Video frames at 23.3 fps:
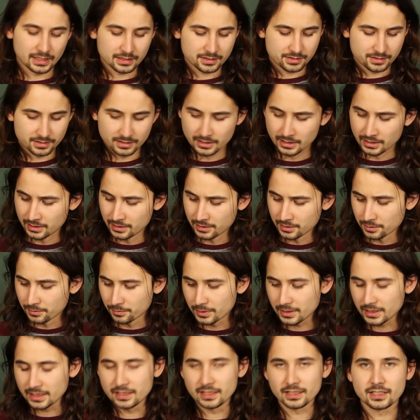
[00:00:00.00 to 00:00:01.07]
that's
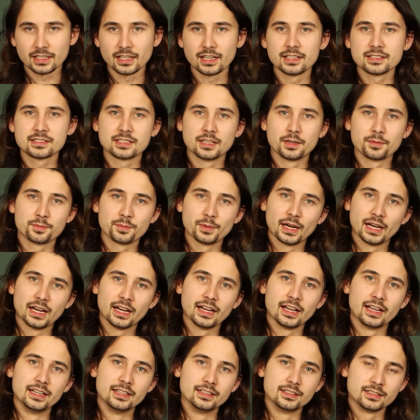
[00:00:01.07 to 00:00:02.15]
really the concept
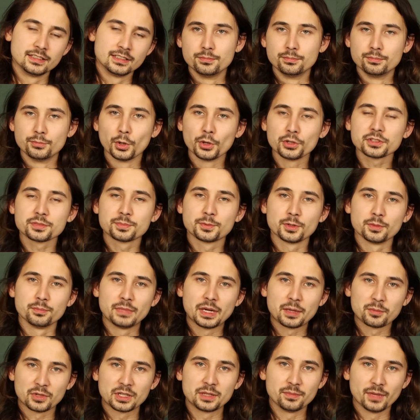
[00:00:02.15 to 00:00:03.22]
behind multiple
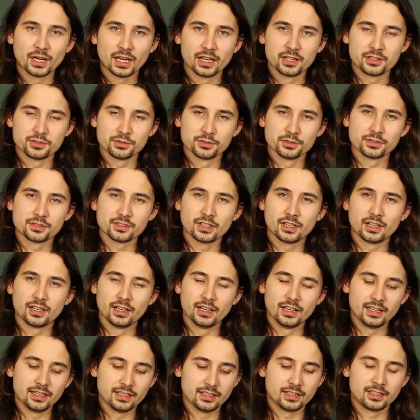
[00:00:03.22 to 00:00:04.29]
memory modules
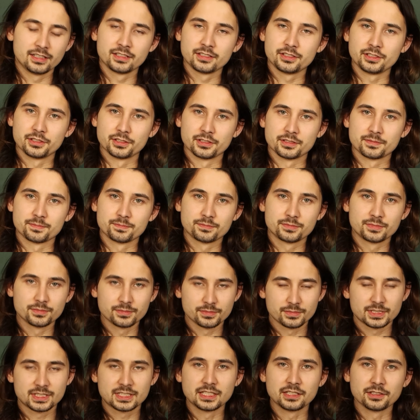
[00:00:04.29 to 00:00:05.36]
on your
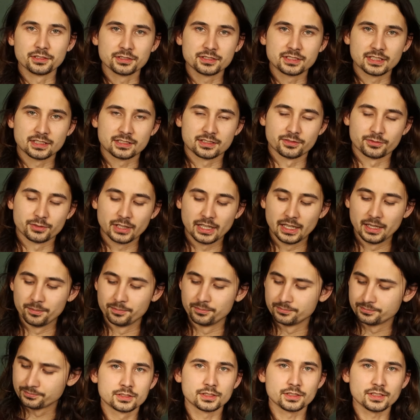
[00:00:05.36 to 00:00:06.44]
single sticks of RAM.
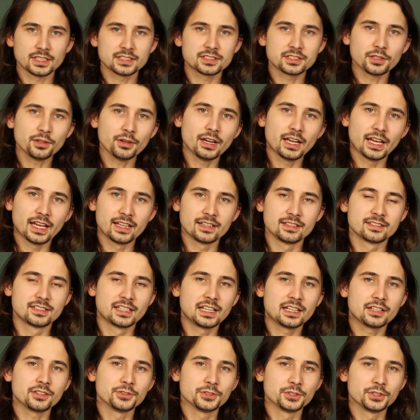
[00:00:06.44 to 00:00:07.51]
So let's go ahead and
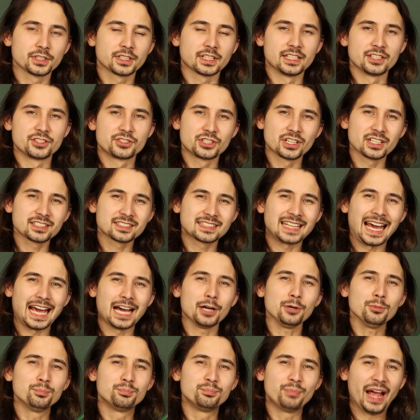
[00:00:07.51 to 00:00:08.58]
take a look at just
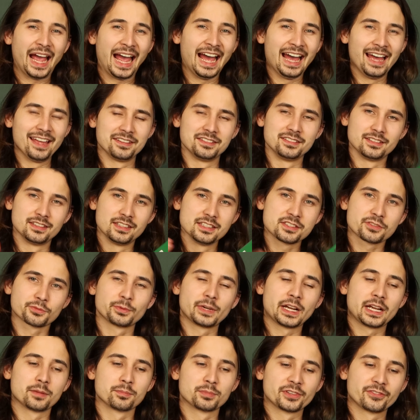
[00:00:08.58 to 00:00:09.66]
how bad this
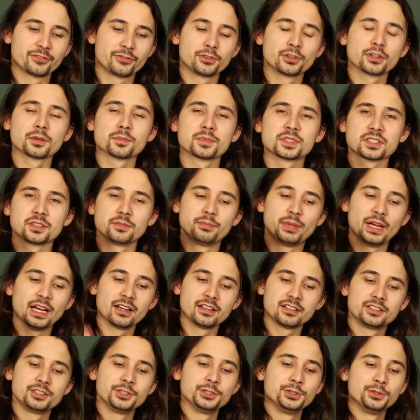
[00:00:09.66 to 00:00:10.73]
RAM performs
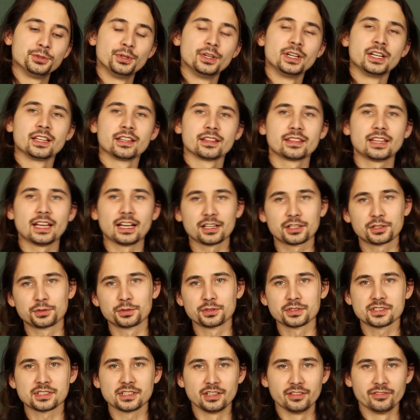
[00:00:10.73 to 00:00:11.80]
compared to that
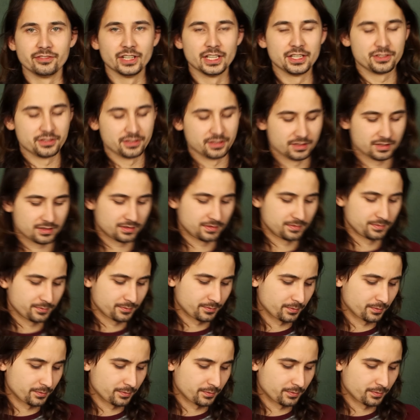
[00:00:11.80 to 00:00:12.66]
Corsair Vengeance.